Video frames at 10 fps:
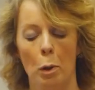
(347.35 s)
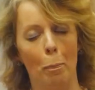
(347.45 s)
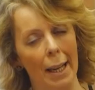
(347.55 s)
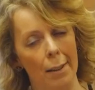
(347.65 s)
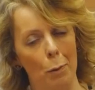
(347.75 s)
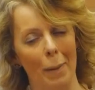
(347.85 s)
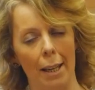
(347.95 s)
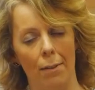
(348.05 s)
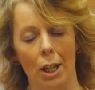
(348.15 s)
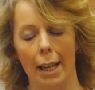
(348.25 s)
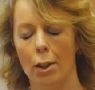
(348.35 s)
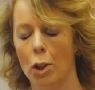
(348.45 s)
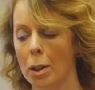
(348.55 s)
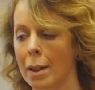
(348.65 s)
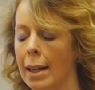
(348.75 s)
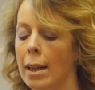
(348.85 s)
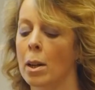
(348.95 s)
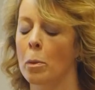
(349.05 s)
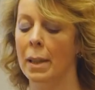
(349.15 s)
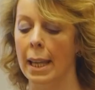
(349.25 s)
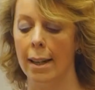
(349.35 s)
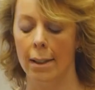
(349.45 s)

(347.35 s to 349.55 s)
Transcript: The bands may have changed, but the